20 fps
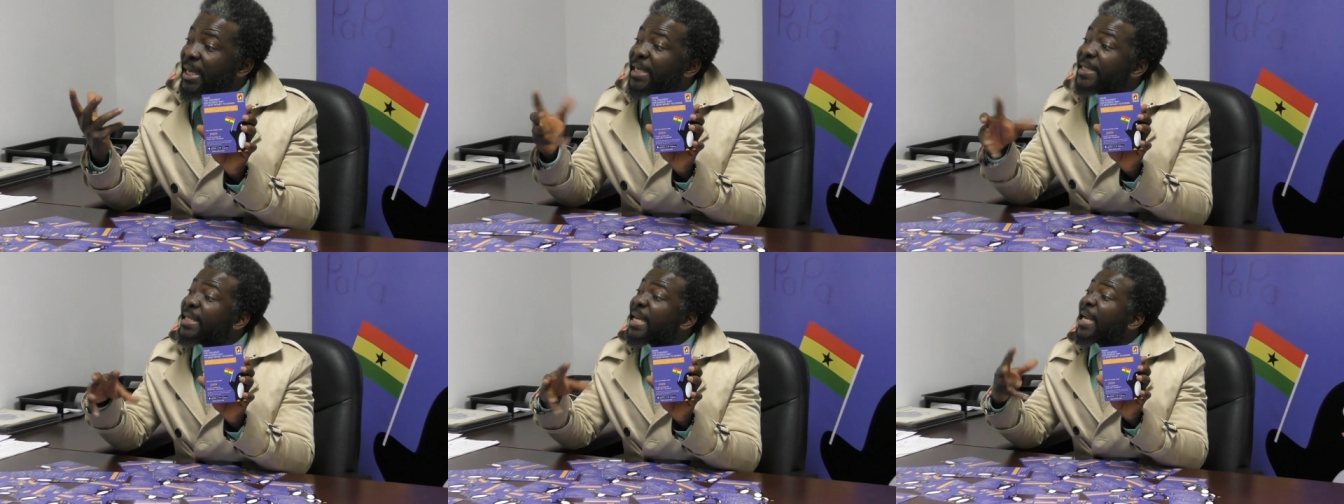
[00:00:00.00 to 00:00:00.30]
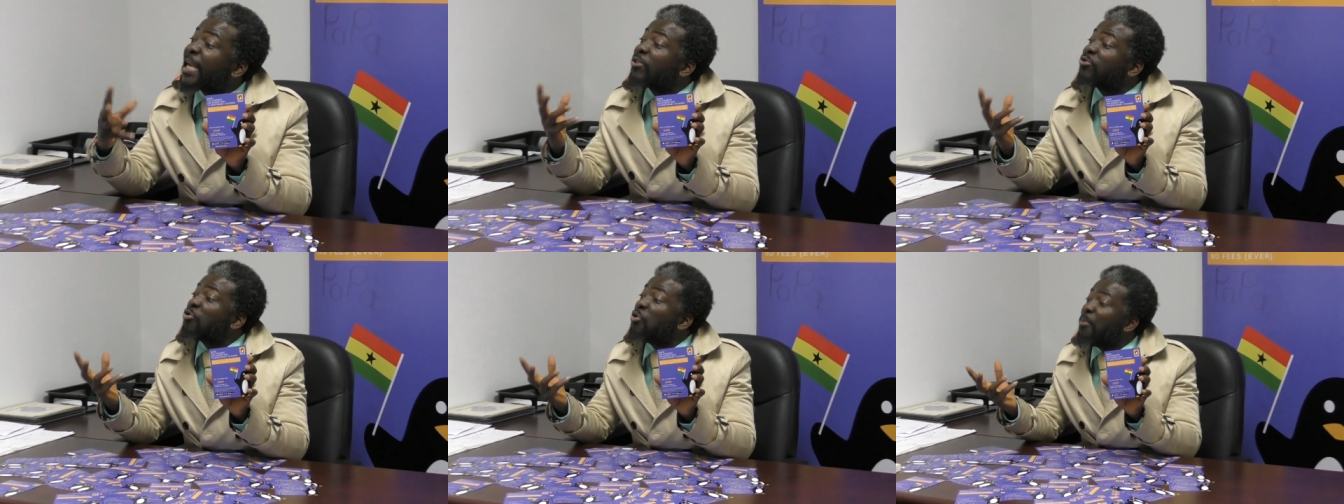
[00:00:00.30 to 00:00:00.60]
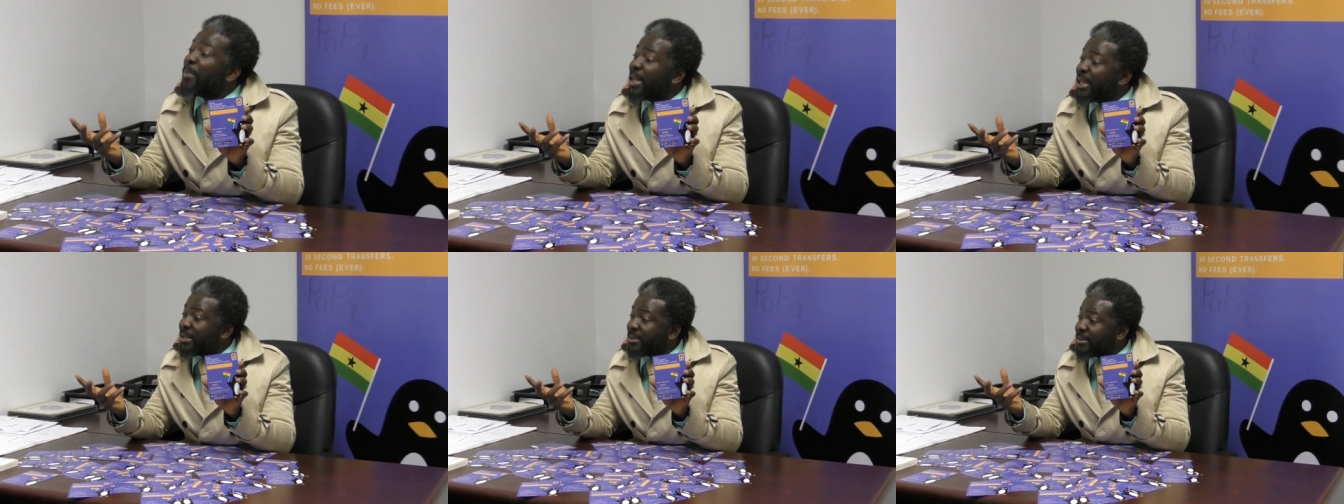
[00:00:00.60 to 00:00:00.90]
It takes 2
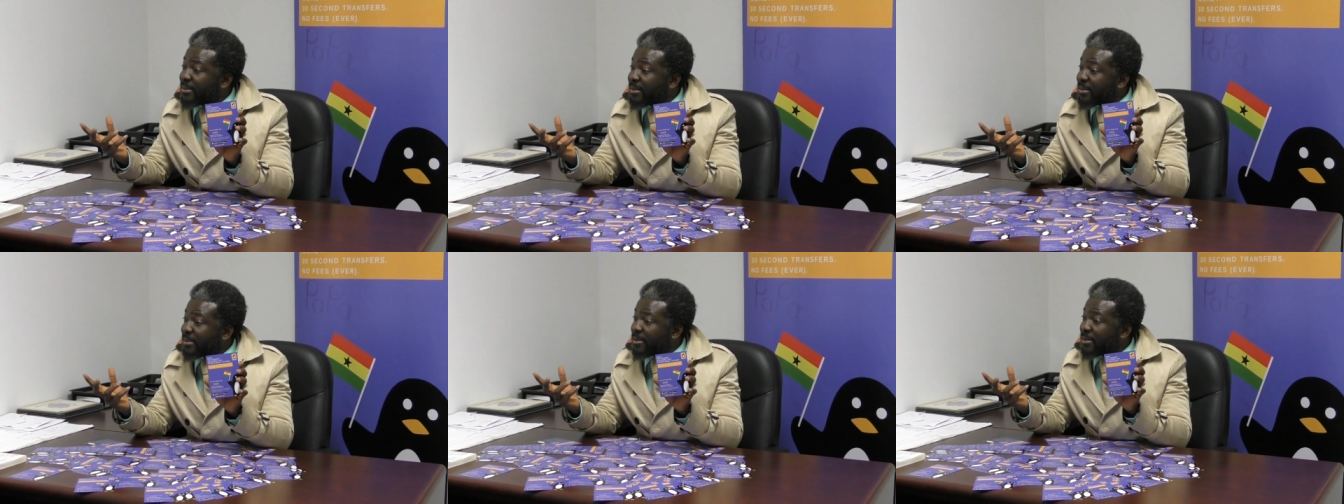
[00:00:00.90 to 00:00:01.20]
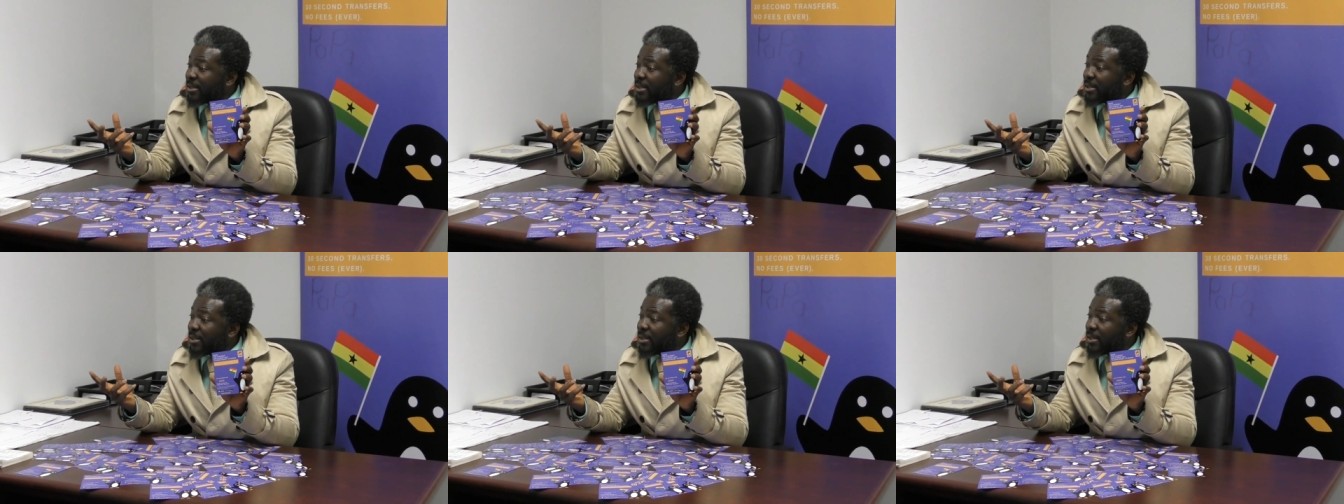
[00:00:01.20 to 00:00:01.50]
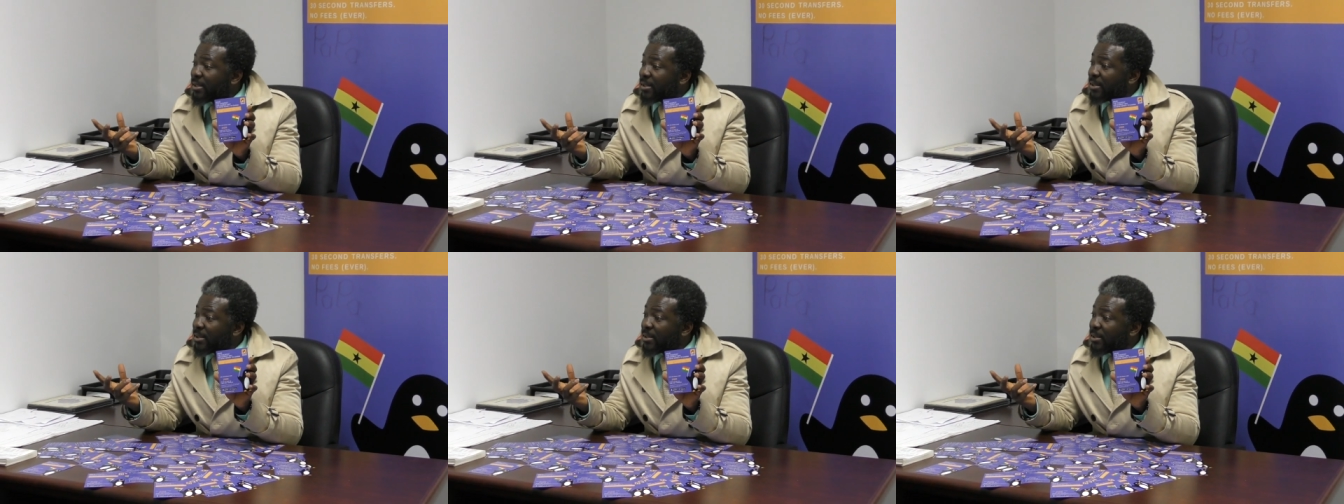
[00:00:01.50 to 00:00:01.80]
minutes
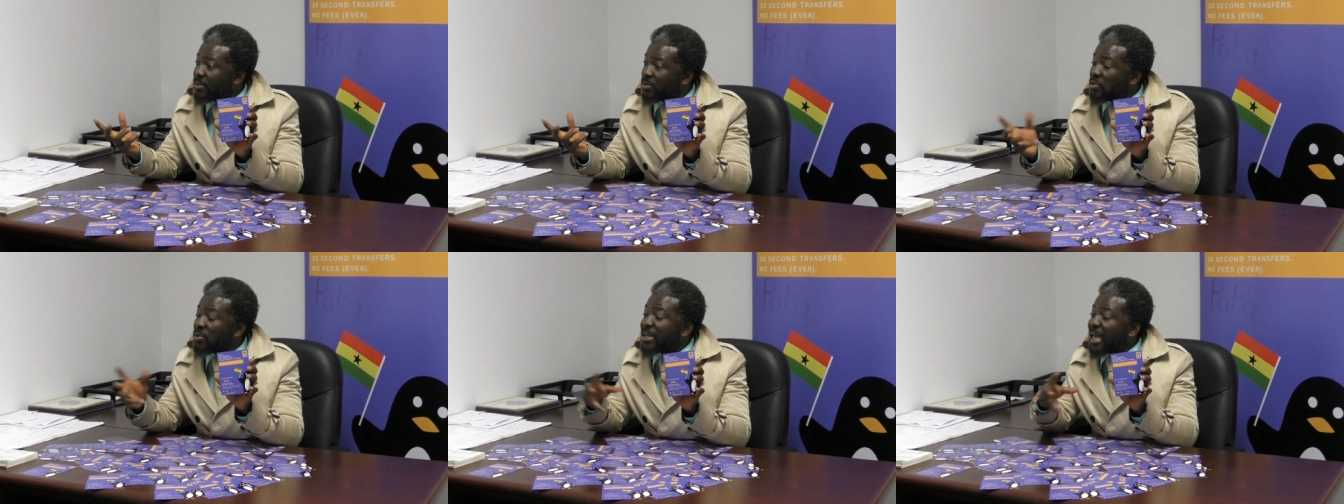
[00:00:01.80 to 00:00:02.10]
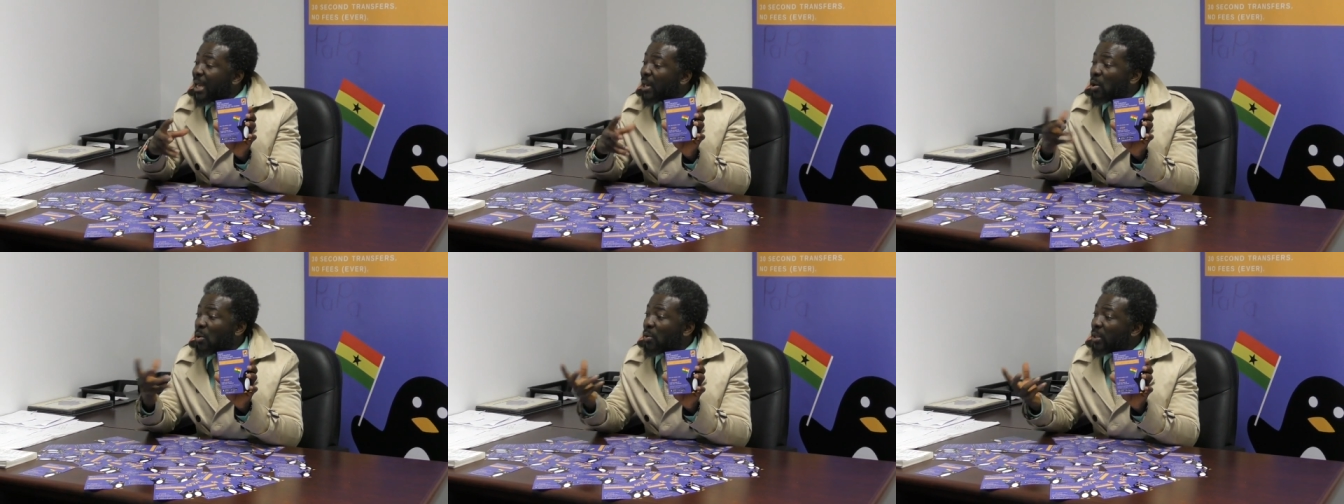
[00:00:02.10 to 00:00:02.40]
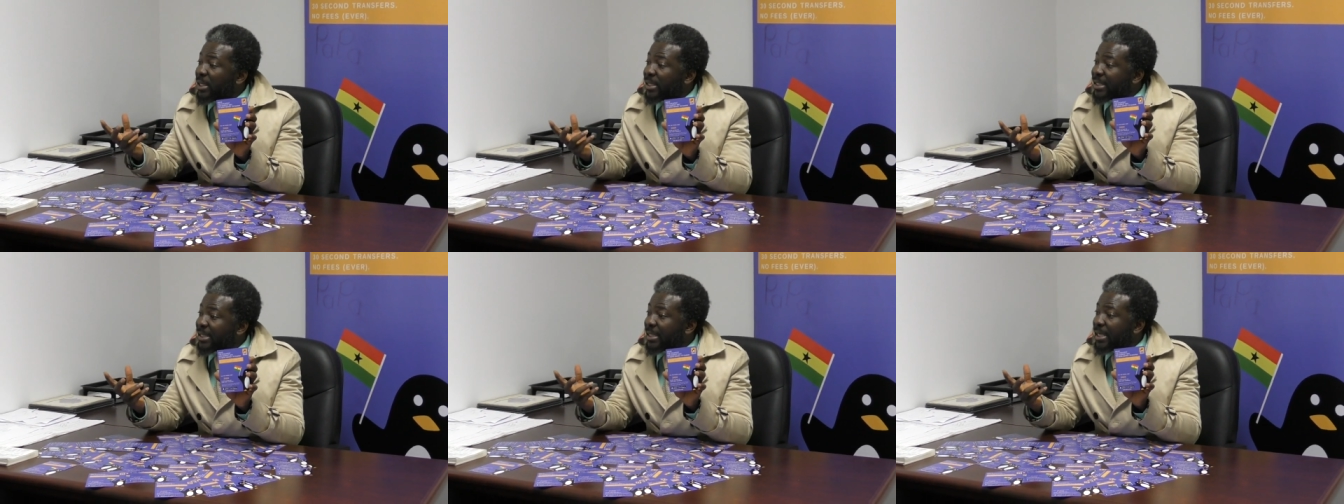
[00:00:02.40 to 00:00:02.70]
to
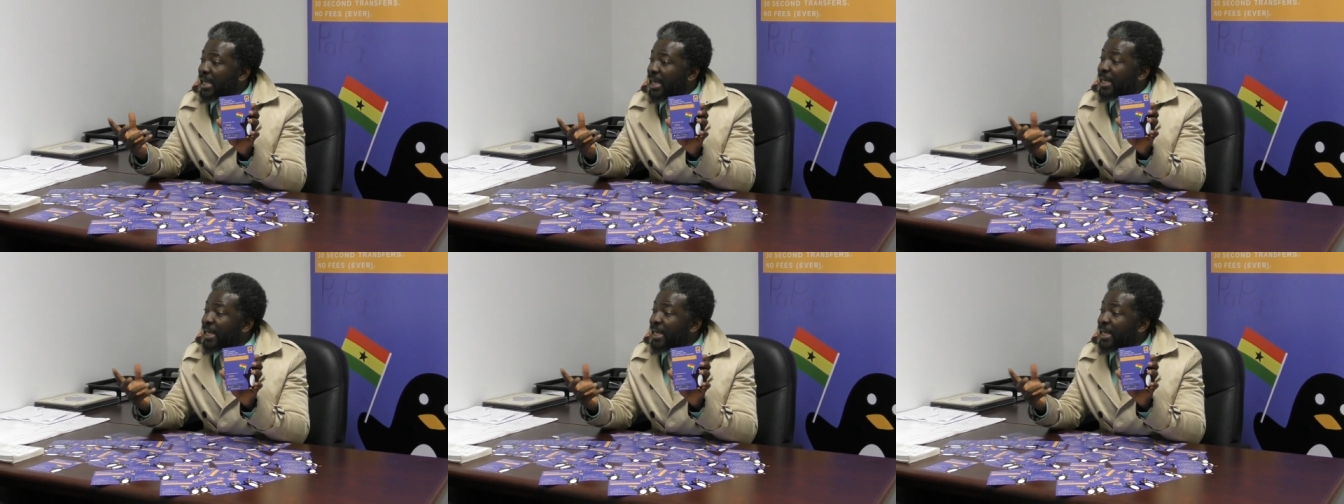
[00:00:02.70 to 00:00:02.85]
download it,